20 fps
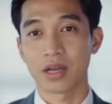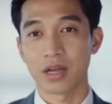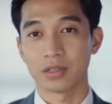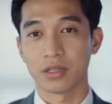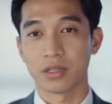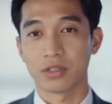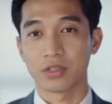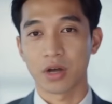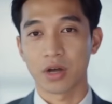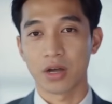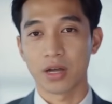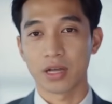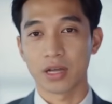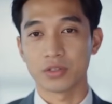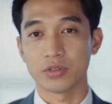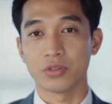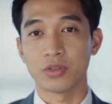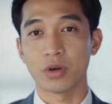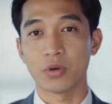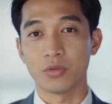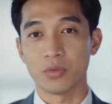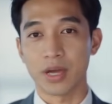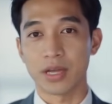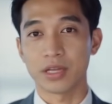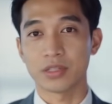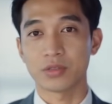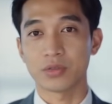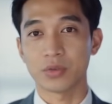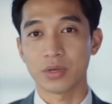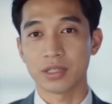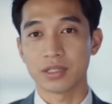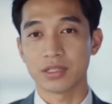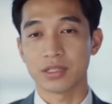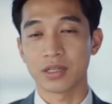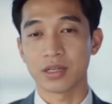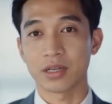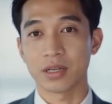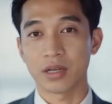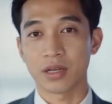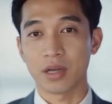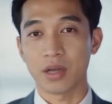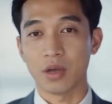The chart I show ranks risk.